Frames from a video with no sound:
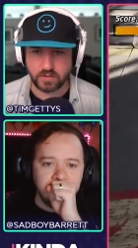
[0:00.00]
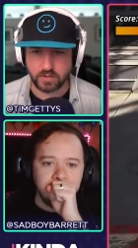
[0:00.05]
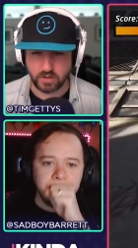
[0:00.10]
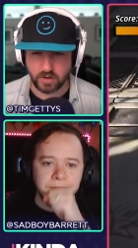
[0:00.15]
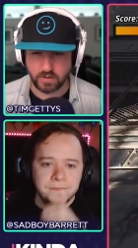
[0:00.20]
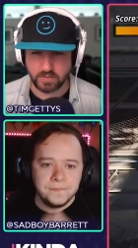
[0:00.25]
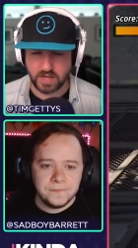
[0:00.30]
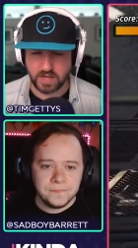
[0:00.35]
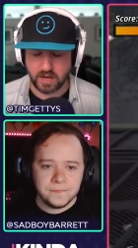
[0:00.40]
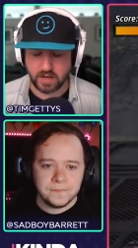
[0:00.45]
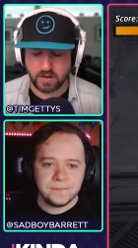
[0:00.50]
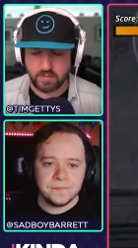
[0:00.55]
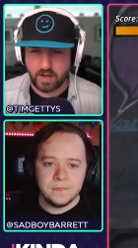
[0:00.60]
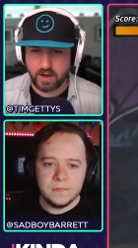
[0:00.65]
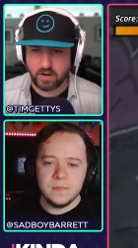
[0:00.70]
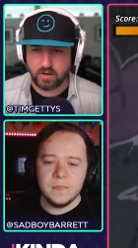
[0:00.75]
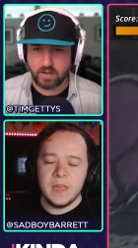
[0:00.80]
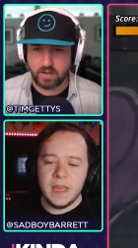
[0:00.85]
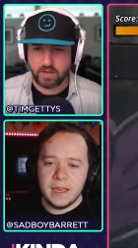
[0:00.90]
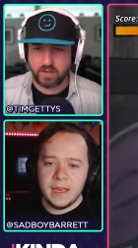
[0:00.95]
Speaker 1: you know what I'm talking
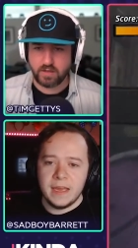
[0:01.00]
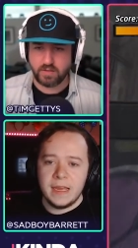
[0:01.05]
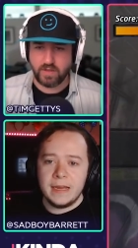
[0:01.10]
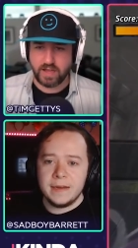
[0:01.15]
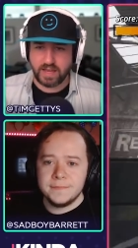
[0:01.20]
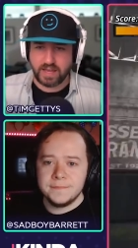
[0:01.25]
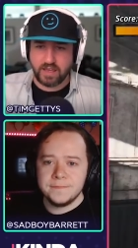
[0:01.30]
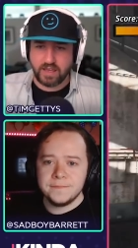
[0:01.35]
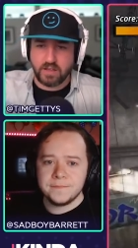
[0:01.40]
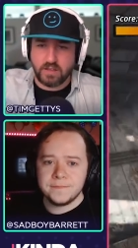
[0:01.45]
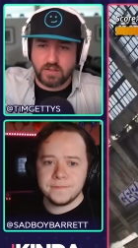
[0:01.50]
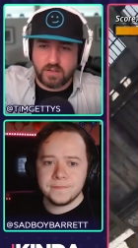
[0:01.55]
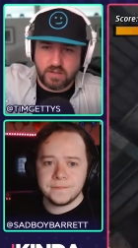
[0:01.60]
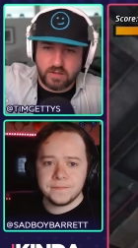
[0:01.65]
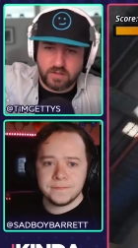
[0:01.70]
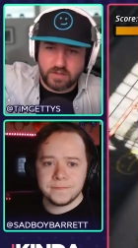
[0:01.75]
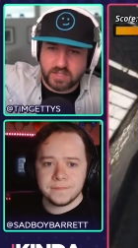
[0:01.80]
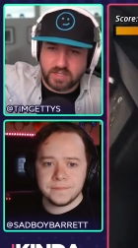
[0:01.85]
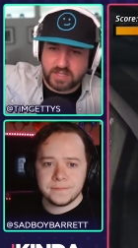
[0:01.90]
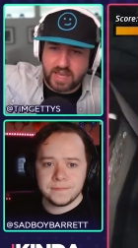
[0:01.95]
about? Yeah, yeah, yeah. Like
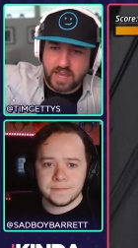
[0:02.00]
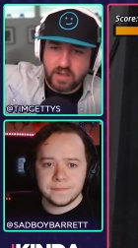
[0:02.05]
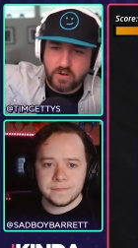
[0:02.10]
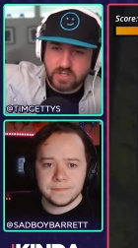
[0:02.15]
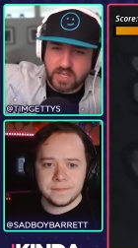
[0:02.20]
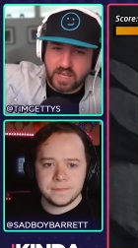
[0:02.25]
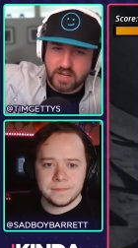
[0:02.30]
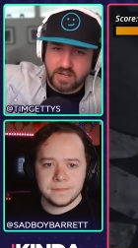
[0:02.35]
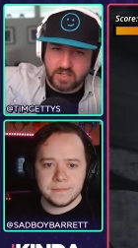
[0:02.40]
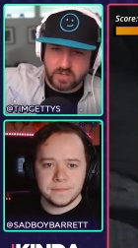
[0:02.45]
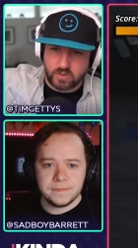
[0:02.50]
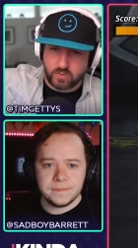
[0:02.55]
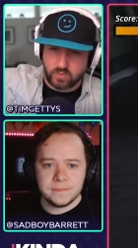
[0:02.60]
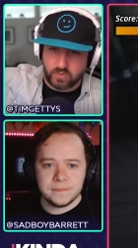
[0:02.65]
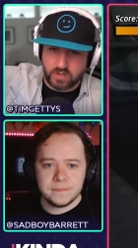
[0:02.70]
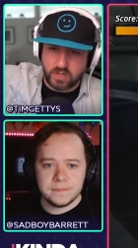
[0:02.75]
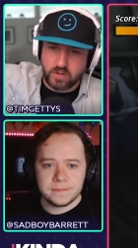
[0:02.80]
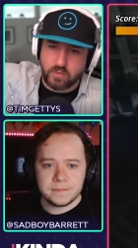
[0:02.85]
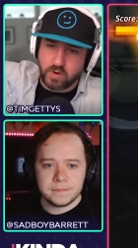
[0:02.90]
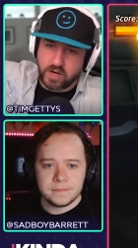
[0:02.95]
the skaters get in this
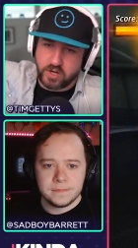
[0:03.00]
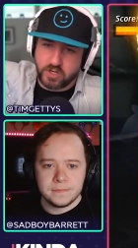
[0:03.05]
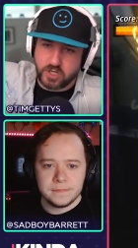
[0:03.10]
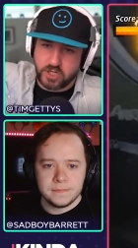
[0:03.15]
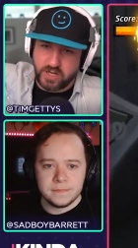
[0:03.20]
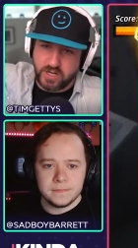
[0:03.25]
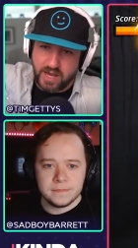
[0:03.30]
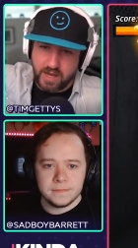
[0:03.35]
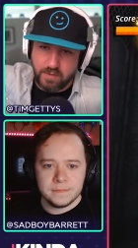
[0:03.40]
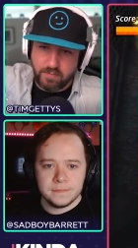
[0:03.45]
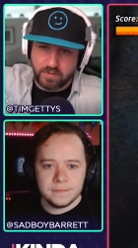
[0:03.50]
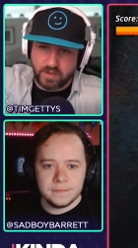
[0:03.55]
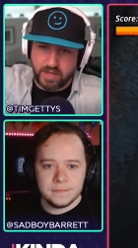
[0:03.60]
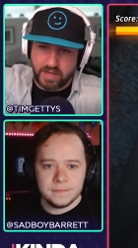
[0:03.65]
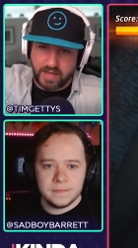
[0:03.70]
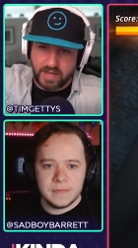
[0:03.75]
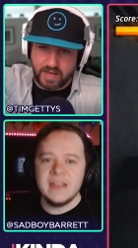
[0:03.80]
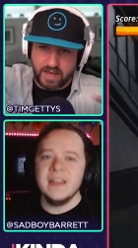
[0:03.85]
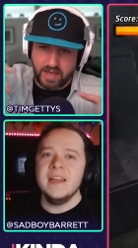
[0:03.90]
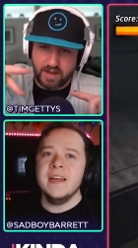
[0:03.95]
really weird shape,
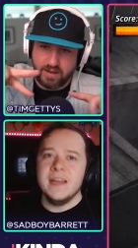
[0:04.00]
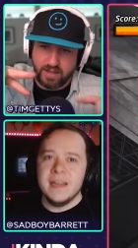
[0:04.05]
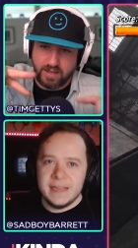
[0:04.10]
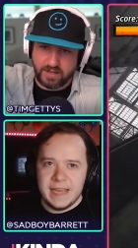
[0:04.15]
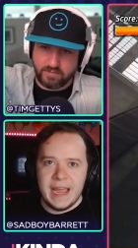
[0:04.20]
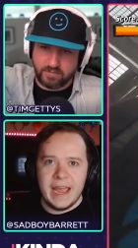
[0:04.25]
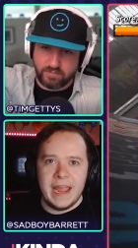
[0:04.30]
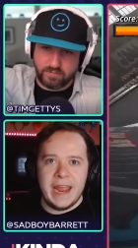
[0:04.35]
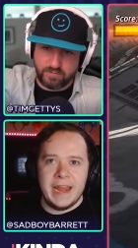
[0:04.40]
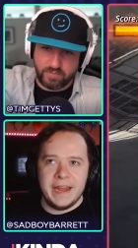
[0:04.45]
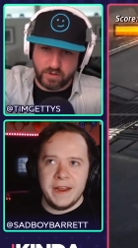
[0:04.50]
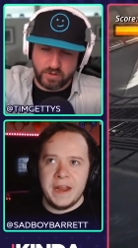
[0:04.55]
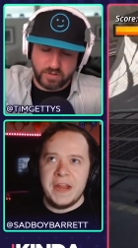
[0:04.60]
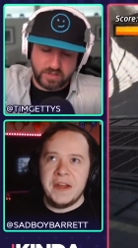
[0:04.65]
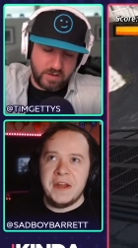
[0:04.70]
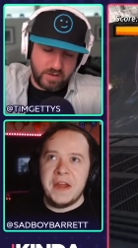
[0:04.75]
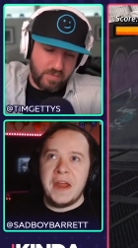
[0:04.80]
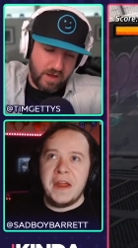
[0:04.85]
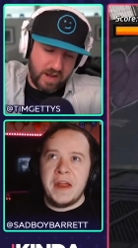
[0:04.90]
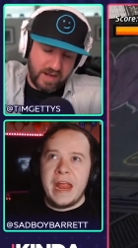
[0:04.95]
like it kind of like yeah, and it,
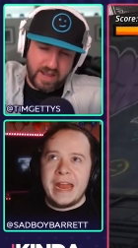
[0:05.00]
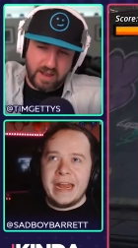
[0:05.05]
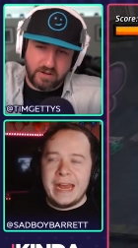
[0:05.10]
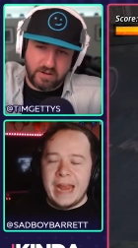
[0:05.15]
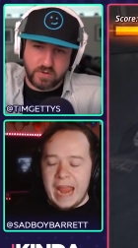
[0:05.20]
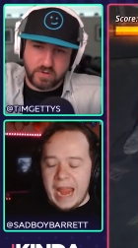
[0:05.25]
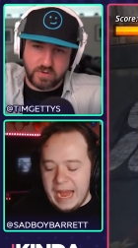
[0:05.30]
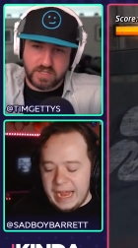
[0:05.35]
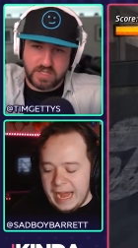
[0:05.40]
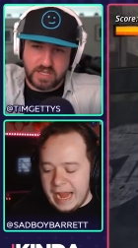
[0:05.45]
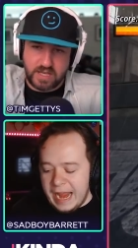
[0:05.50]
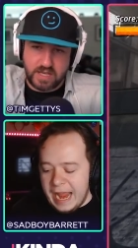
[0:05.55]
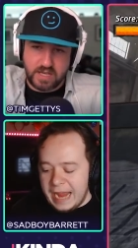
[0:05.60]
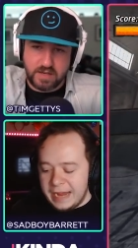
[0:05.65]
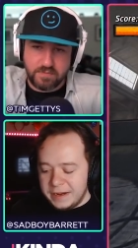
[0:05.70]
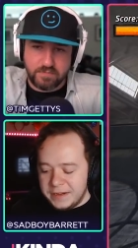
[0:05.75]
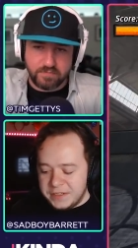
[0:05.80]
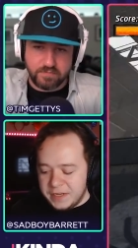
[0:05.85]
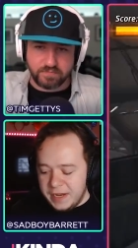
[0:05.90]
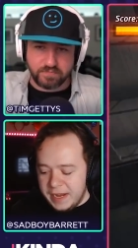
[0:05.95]
pulls it, their body it, out and, and, it,
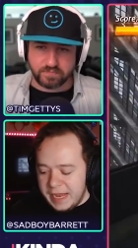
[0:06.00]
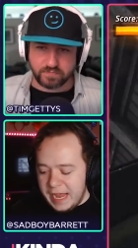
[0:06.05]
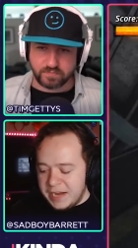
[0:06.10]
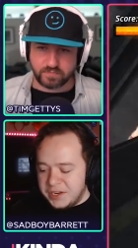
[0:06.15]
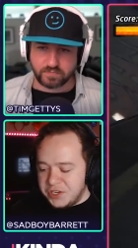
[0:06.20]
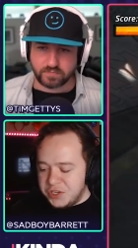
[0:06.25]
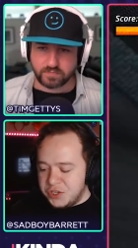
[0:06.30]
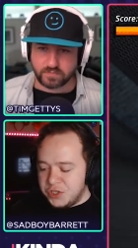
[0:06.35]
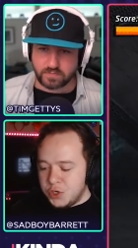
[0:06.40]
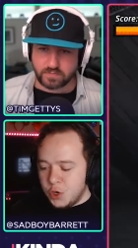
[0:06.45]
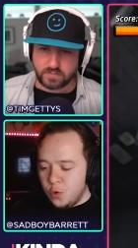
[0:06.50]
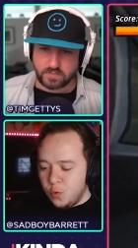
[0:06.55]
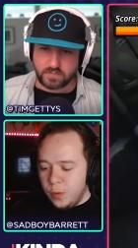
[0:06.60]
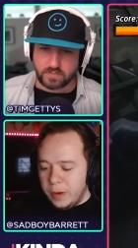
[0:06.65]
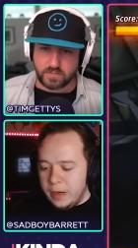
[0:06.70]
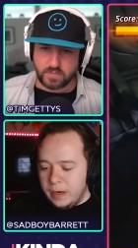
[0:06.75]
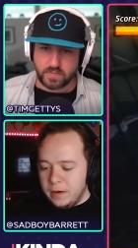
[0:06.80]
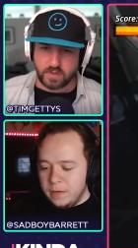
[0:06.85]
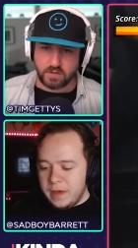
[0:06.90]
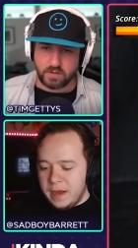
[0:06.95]
and, it's
Speaker 2: like it's so
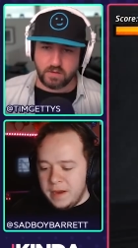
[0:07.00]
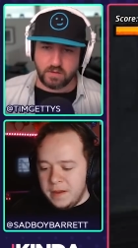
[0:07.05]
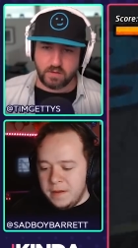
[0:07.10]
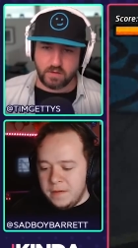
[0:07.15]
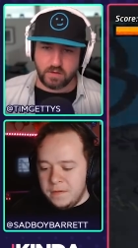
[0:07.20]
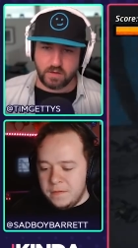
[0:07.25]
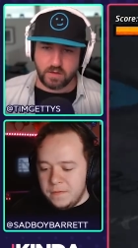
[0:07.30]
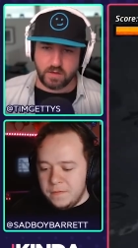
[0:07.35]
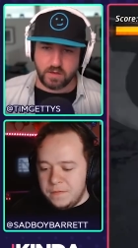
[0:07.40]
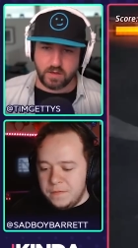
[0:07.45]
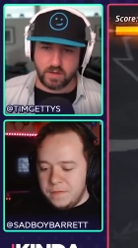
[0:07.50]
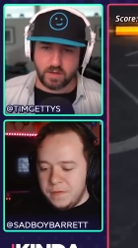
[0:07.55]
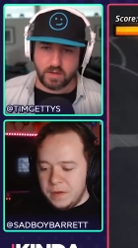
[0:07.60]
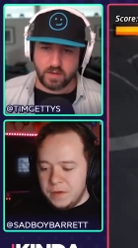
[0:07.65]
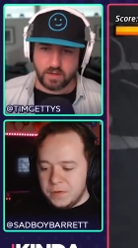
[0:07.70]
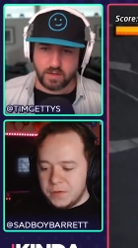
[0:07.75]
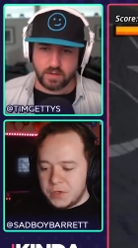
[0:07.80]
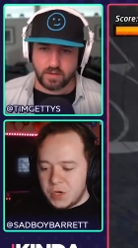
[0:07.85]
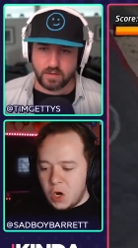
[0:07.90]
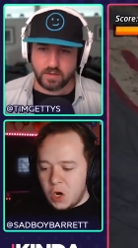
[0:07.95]
weird that it
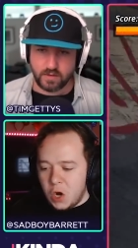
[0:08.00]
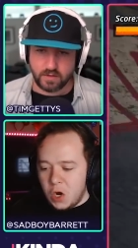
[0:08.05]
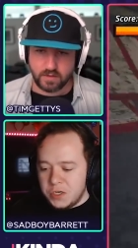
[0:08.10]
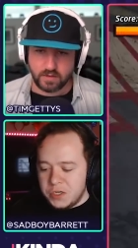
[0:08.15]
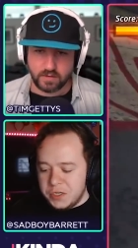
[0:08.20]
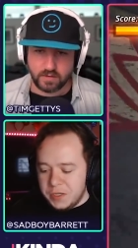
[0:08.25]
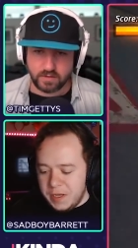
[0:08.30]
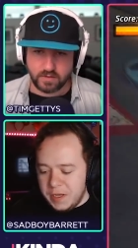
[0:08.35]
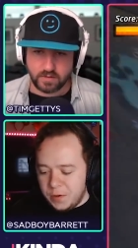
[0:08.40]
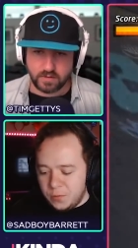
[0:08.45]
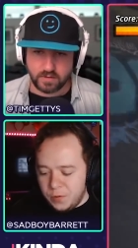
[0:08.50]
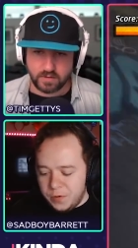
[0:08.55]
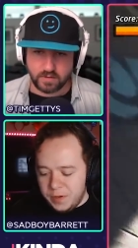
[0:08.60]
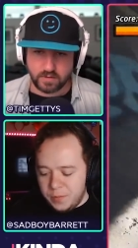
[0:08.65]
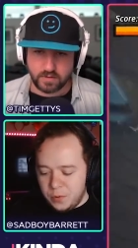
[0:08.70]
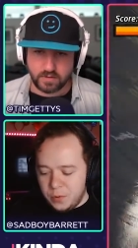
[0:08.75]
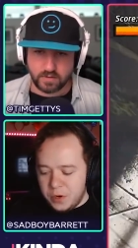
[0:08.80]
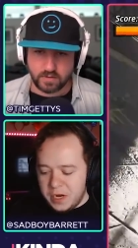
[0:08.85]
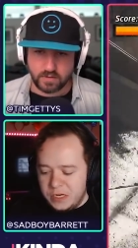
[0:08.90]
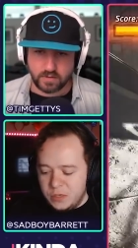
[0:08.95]
feels hard to like really
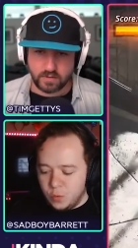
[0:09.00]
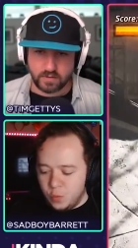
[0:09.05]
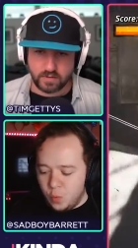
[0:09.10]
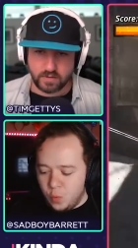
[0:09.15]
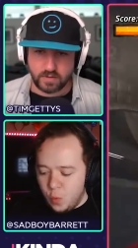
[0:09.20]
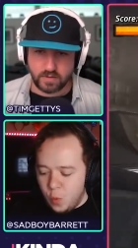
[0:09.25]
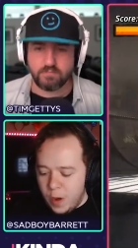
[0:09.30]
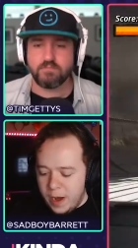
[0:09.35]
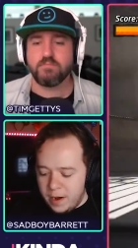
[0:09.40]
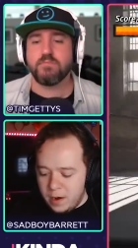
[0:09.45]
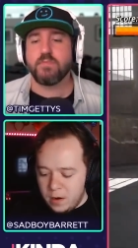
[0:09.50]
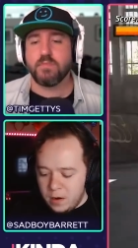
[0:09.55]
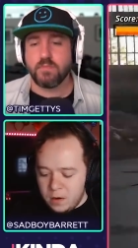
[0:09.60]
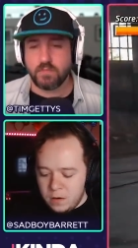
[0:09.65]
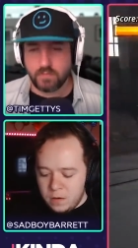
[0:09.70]
predict where